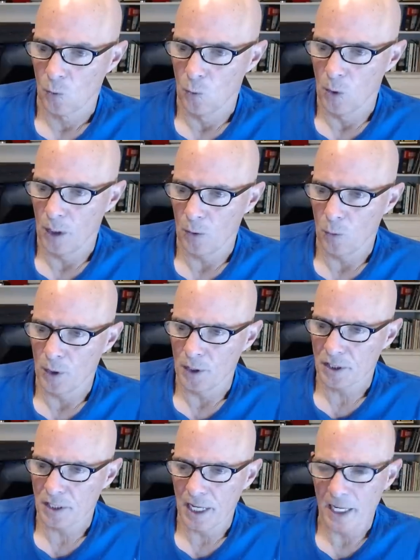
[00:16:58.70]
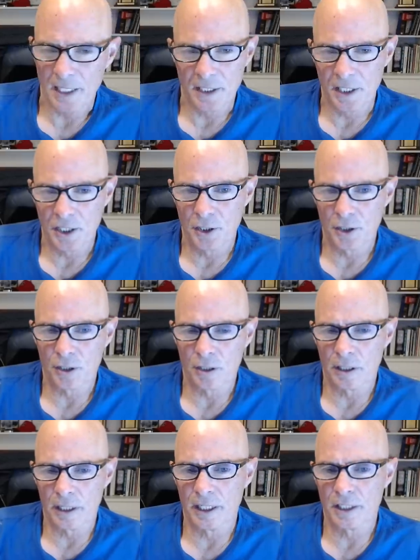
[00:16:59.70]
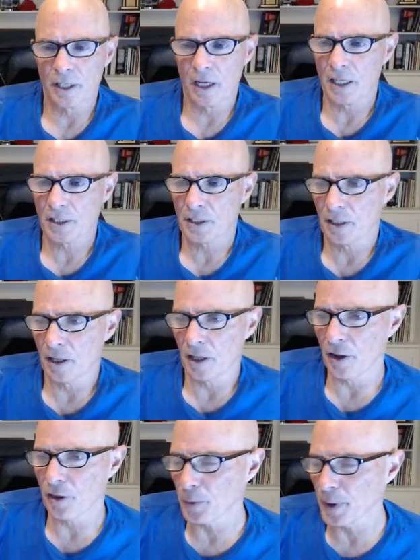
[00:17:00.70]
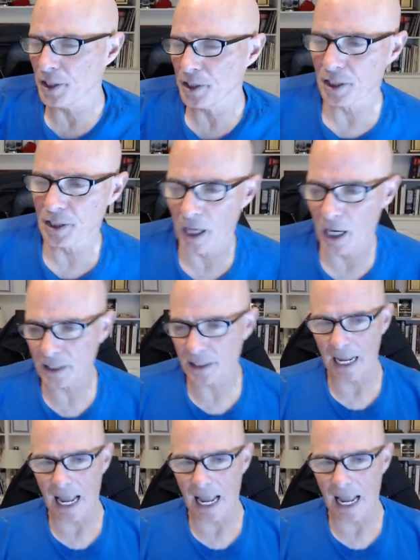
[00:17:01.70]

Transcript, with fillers: What what size is your exhaust? A three inch exhaust